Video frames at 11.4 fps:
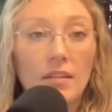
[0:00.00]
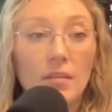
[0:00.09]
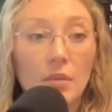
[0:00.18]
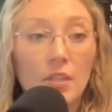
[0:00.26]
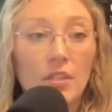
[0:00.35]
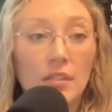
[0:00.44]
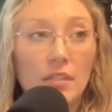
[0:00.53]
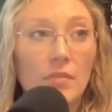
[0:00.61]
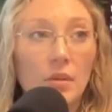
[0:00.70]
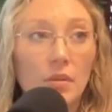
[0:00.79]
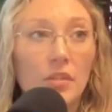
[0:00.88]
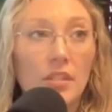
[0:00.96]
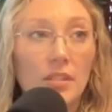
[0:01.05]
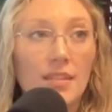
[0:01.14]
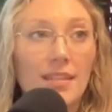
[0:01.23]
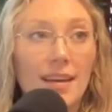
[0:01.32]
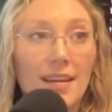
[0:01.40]
emergency
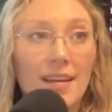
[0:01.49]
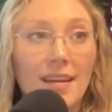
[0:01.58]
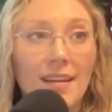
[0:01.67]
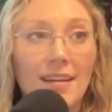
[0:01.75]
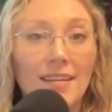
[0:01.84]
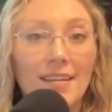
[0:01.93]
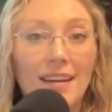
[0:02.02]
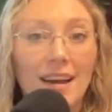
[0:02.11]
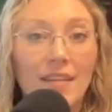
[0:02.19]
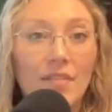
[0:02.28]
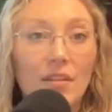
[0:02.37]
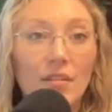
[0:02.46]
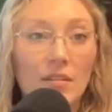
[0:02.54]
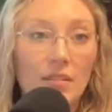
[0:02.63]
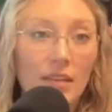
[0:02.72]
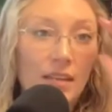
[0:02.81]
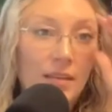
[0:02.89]
motions that have their
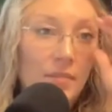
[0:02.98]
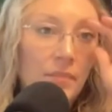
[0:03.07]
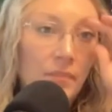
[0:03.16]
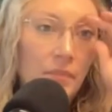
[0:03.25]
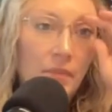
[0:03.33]
own